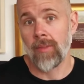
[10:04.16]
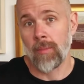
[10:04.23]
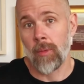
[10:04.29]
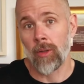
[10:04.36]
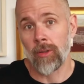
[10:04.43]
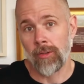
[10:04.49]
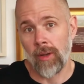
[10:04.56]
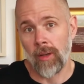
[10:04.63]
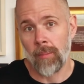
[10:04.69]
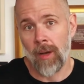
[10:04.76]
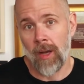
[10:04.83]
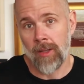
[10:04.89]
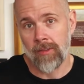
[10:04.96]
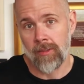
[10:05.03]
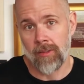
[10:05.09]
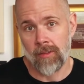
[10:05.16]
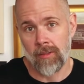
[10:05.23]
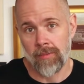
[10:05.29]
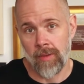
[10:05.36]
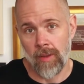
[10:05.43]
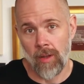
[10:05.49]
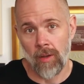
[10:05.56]
the multi-track masters
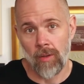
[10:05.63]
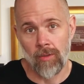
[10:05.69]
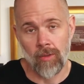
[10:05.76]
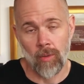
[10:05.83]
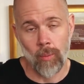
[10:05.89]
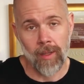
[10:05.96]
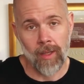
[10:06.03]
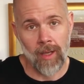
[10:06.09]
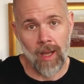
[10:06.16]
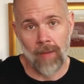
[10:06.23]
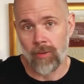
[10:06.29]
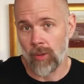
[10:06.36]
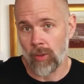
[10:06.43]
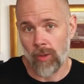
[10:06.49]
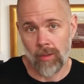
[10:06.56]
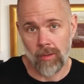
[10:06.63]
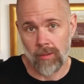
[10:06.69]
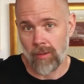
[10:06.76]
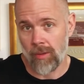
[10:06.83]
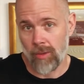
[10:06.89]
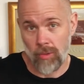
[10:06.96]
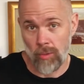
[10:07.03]
for those, so we can have a look
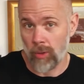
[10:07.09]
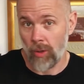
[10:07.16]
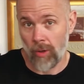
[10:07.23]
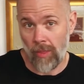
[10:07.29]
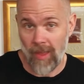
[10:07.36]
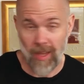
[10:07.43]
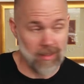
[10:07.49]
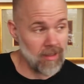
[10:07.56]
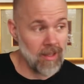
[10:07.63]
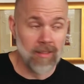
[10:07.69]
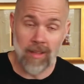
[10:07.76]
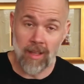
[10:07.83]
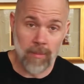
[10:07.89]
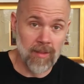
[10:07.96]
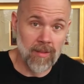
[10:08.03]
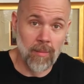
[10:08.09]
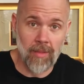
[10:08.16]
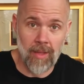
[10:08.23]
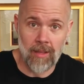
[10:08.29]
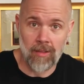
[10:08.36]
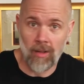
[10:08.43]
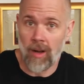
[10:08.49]
through a lot of things. And there's going to be some
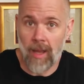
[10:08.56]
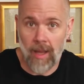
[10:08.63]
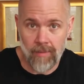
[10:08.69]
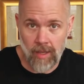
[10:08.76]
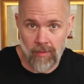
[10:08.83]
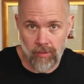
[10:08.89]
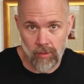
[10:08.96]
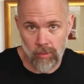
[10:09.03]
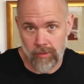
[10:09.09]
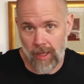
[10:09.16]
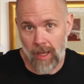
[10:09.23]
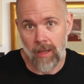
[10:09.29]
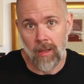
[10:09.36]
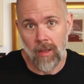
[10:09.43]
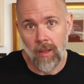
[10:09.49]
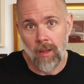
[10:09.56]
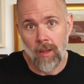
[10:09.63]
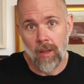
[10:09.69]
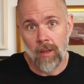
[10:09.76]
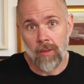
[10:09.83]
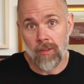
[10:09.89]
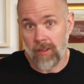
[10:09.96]
things that I haven't even looked at
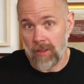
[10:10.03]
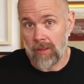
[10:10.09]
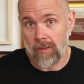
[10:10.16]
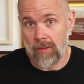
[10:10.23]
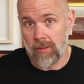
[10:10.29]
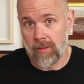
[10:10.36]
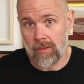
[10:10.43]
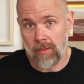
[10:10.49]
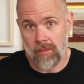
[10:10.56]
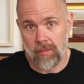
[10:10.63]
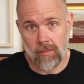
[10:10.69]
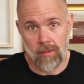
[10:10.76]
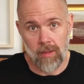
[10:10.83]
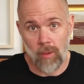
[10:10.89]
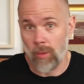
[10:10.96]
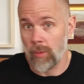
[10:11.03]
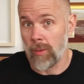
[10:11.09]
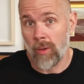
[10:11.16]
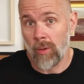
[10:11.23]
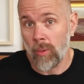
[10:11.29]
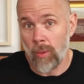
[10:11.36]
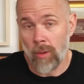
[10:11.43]
since they were
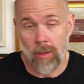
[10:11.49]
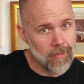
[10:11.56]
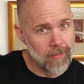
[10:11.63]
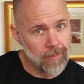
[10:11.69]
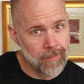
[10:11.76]
recorded.